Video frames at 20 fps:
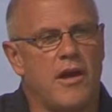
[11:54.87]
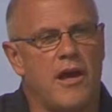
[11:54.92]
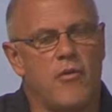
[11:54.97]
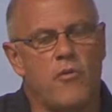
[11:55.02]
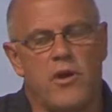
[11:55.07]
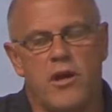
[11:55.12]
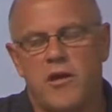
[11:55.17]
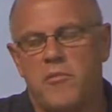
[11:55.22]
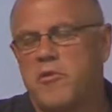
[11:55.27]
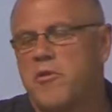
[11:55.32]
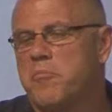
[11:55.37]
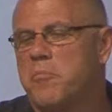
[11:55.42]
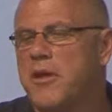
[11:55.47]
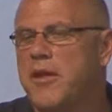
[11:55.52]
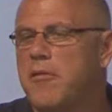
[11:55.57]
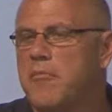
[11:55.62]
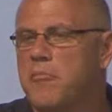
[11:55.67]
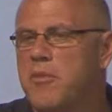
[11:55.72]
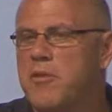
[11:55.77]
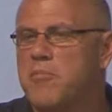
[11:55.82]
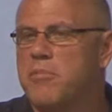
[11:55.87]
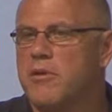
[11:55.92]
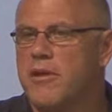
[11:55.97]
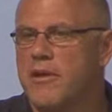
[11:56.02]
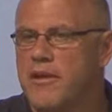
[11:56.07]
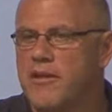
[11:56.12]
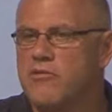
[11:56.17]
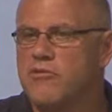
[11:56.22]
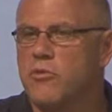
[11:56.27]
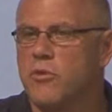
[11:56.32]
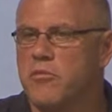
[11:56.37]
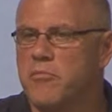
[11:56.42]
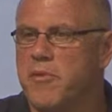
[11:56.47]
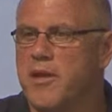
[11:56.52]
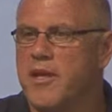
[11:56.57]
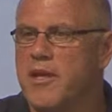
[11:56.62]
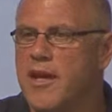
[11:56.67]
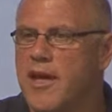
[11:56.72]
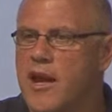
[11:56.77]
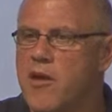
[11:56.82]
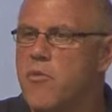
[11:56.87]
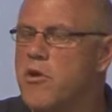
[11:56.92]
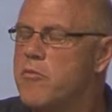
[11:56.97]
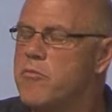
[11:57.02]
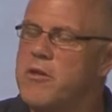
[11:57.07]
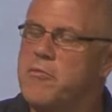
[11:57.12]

I want him to be pleased with me and I want